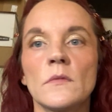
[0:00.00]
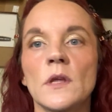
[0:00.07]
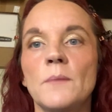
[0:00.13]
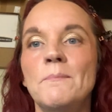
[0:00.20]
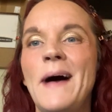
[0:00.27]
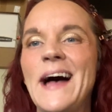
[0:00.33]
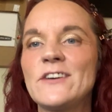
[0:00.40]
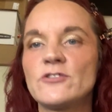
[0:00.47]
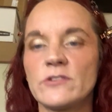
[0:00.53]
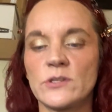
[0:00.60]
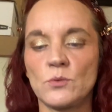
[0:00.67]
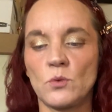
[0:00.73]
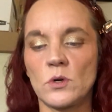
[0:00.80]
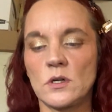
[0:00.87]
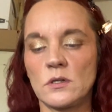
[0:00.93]
mattress
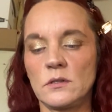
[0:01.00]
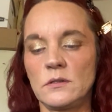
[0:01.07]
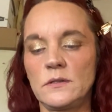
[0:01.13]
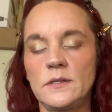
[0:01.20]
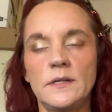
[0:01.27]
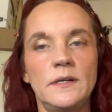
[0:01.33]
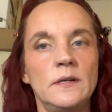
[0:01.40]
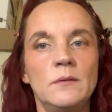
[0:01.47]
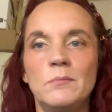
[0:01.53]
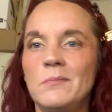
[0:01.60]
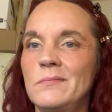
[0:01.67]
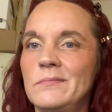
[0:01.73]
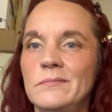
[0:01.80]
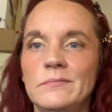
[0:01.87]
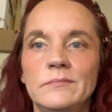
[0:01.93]
world,
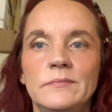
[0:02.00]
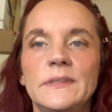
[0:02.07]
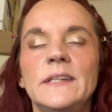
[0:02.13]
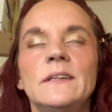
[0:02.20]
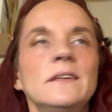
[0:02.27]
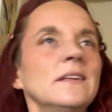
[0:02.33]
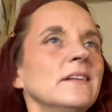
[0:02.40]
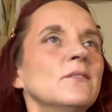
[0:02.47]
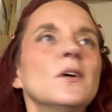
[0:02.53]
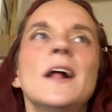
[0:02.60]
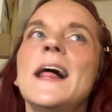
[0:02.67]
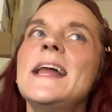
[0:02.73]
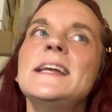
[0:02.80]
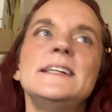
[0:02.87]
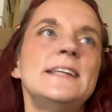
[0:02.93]
well,
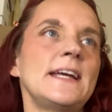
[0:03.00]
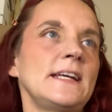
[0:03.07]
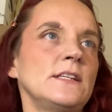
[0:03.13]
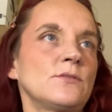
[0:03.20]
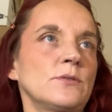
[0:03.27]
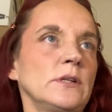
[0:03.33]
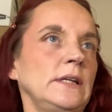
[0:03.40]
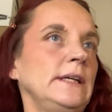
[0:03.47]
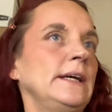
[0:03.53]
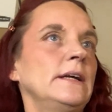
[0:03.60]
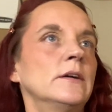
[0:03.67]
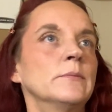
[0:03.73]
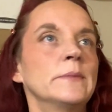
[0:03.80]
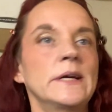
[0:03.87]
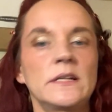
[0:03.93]
any day is really hit
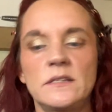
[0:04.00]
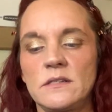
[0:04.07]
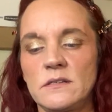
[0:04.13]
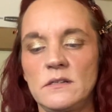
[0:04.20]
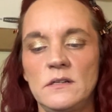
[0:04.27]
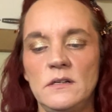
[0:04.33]
or miss.